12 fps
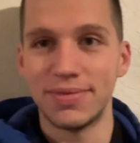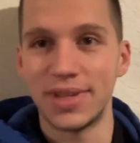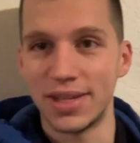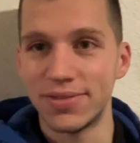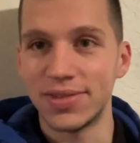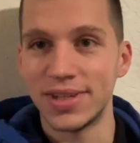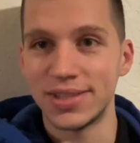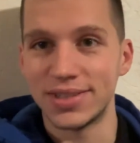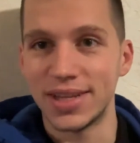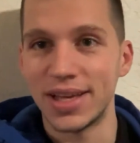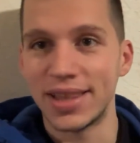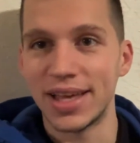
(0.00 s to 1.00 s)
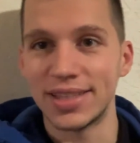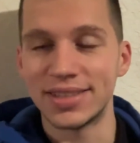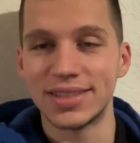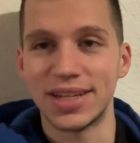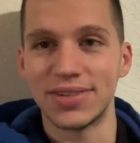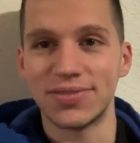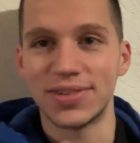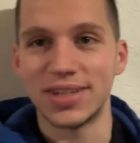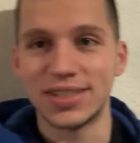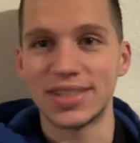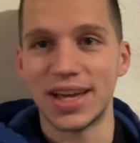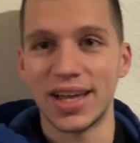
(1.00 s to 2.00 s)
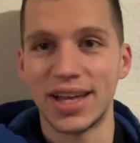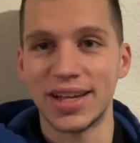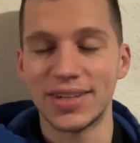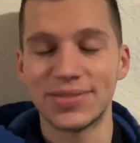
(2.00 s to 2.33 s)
Netflix. Yeah, that's Netflix.